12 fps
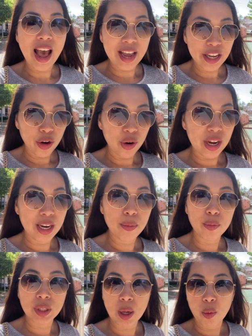and you're
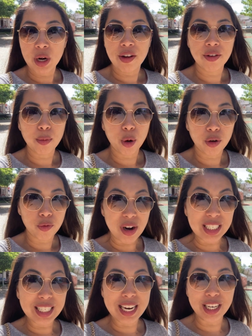in somewhat of a more
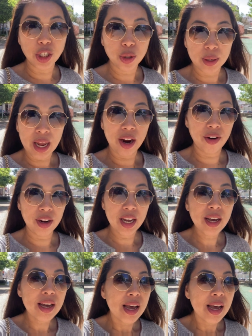residential area.